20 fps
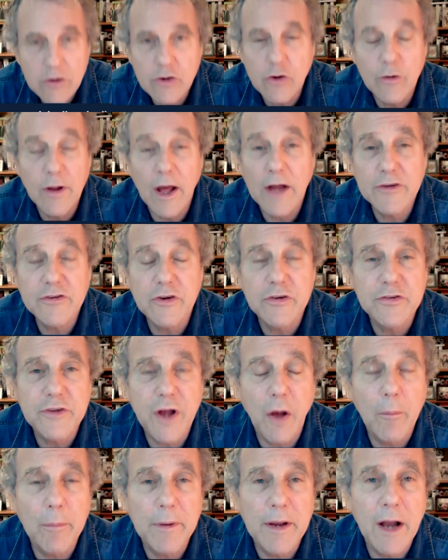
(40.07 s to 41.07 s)
You're not just
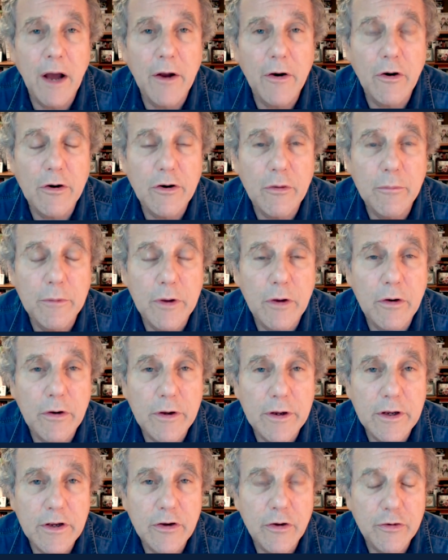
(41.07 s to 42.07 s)
helping out our
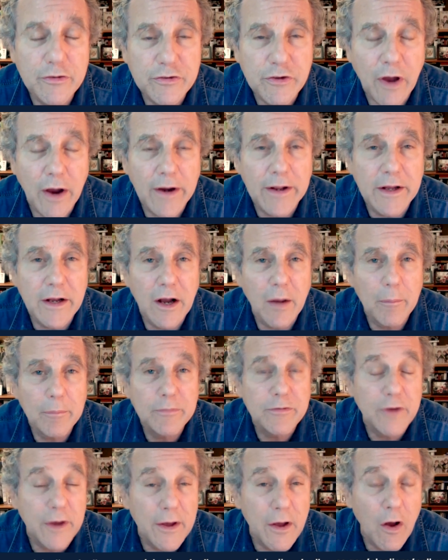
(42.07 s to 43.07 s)
community, you're signing
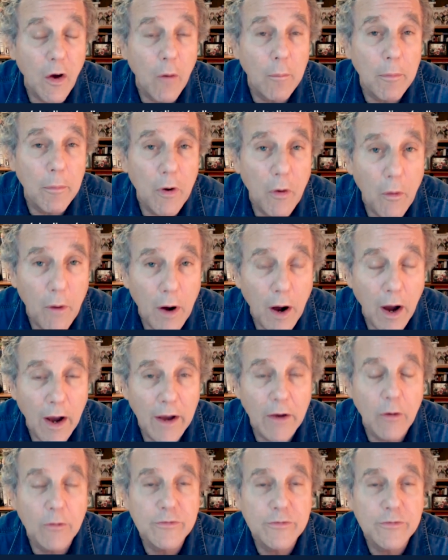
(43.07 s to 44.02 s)
up to help Ohio,